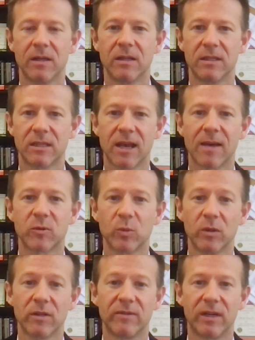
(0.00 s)
These gaps
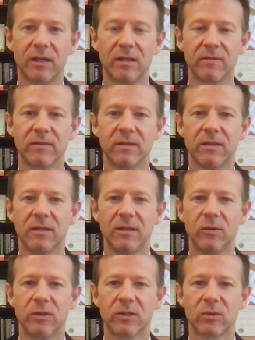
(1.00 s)
will evolve.
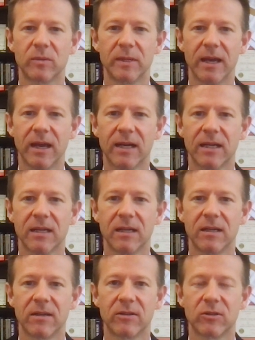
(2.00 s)
New ones will be added
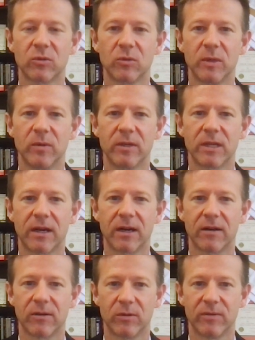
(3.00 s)
and others will be
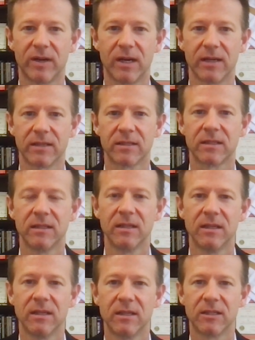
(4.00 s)
retired or revised
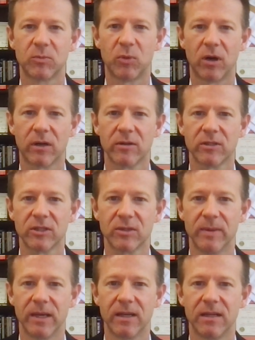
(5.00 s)
as progress is
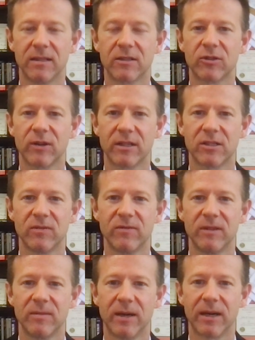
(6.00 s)
made and strategy
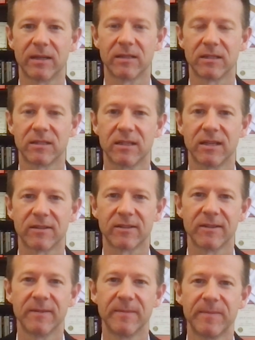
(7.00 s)
feedback is
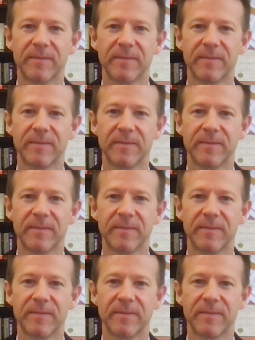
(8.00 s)
assessed.